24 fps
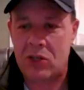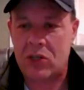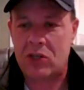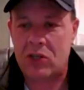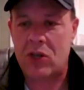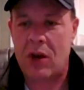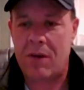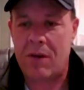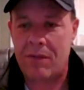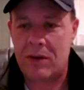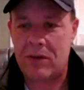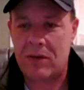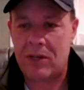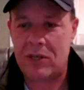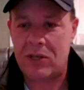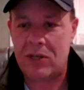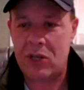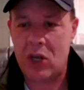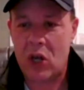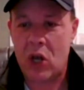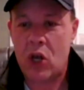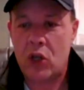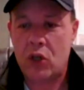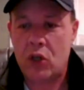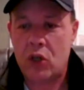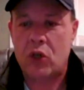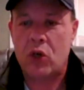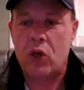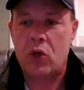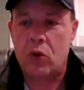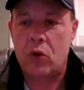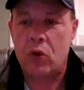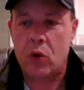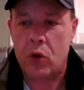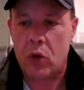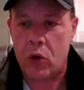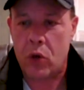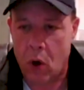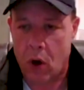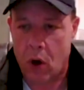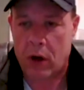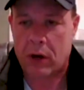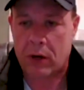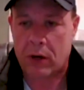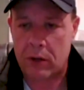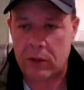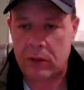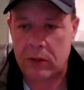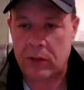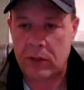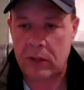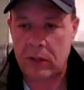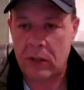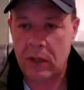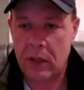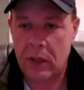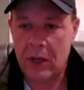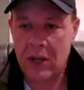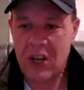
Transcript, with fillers: services to New Yorkers.